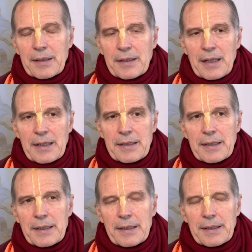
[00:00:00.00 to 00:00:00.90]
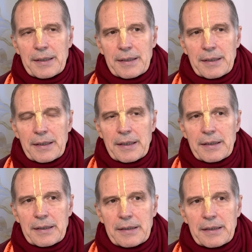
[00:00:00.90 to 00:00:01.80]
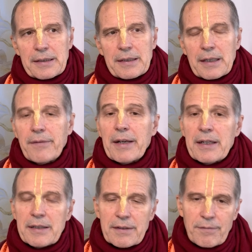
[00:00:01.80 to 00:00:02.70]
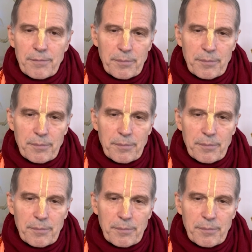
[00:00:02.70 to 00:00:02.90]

then this is the quickest